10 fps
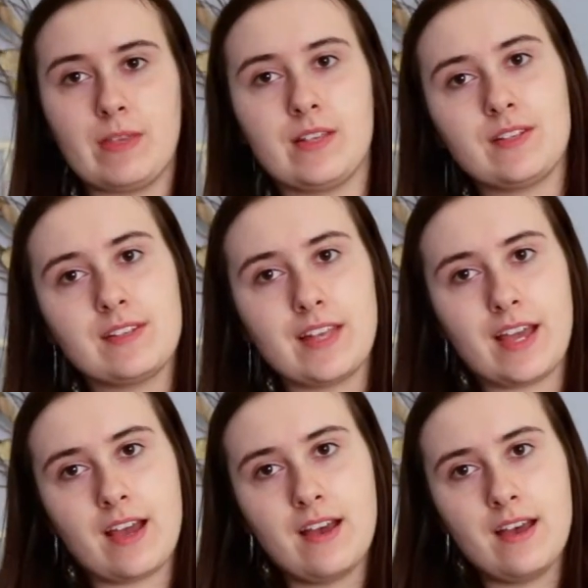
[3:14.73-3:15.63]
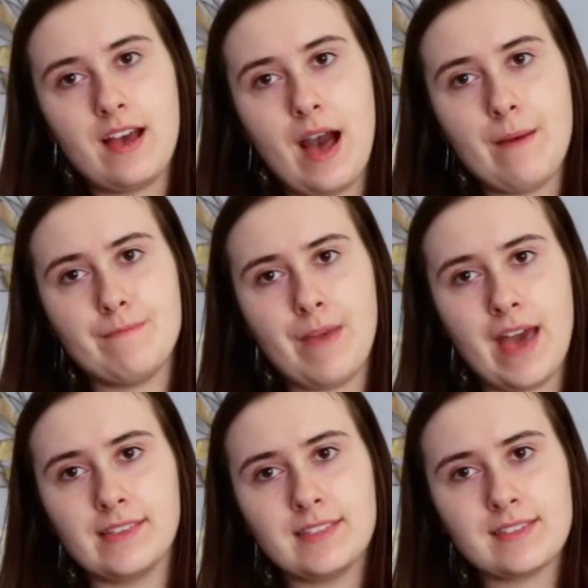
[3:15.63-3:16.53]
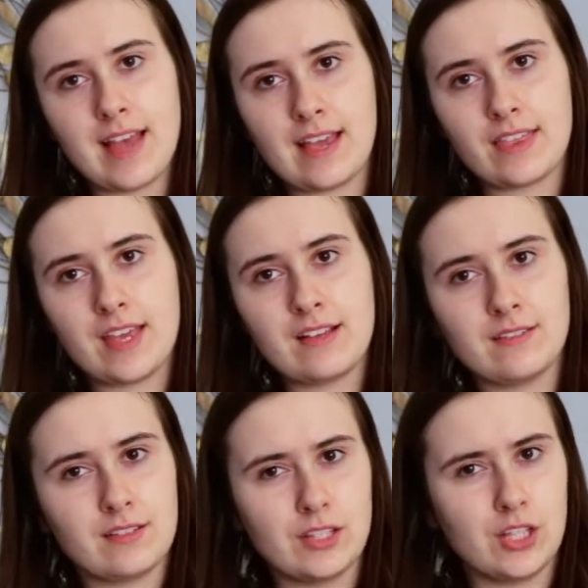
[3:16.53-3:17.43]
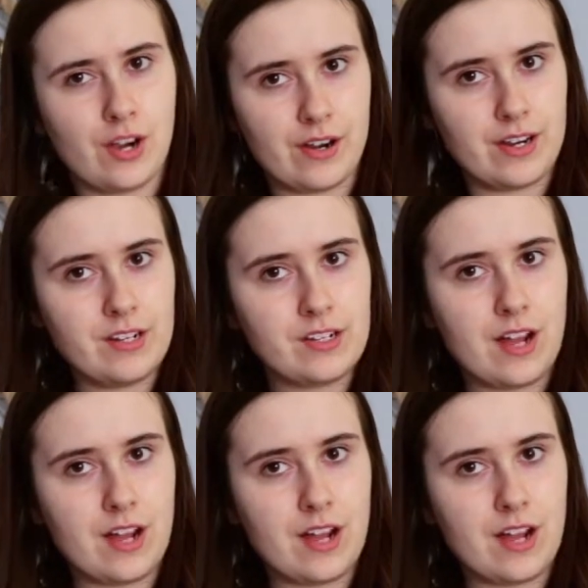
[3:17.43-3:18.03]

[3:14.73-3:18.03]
This is like a men's, I think, large.